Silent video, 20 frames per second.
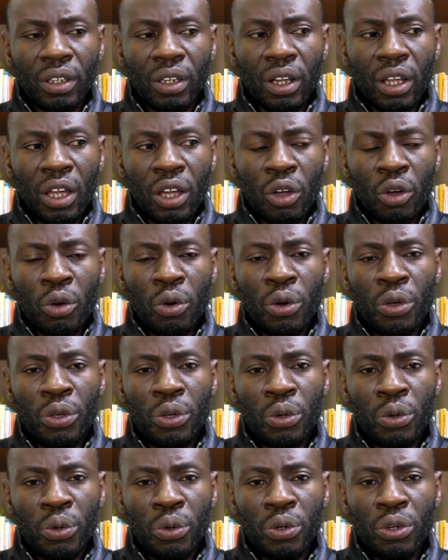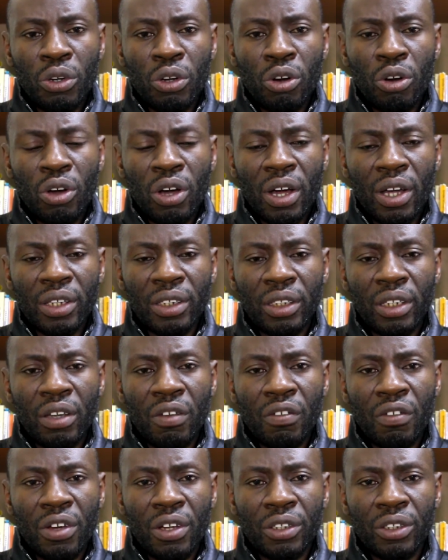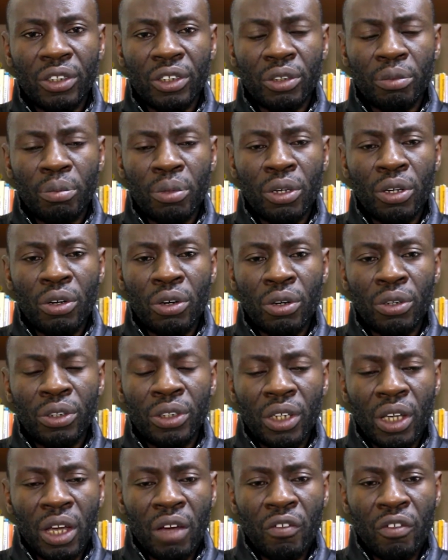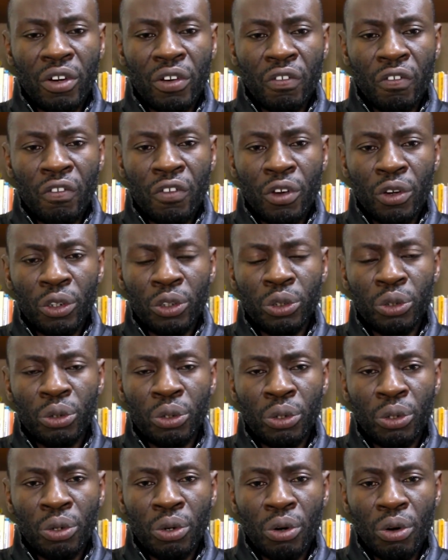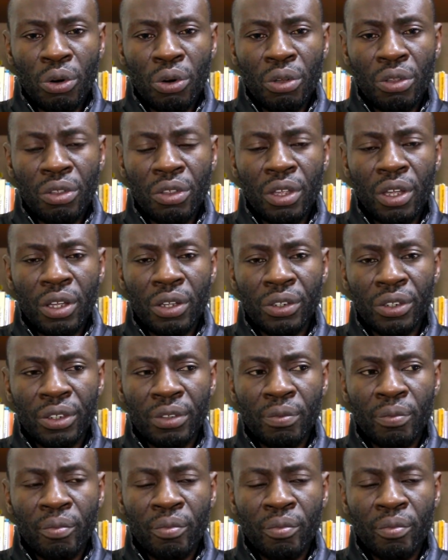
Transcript: I call you no longer servants, because I have revealed to you all things.